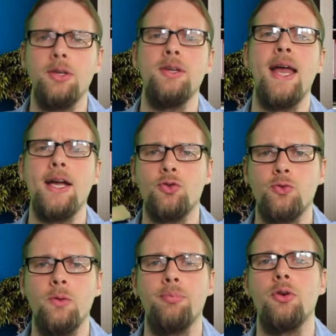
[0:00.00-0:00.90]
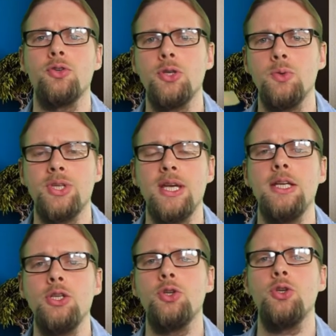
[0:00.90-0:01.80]
of natural produce
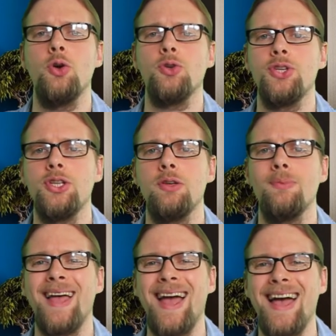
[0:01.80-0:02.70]
into your system that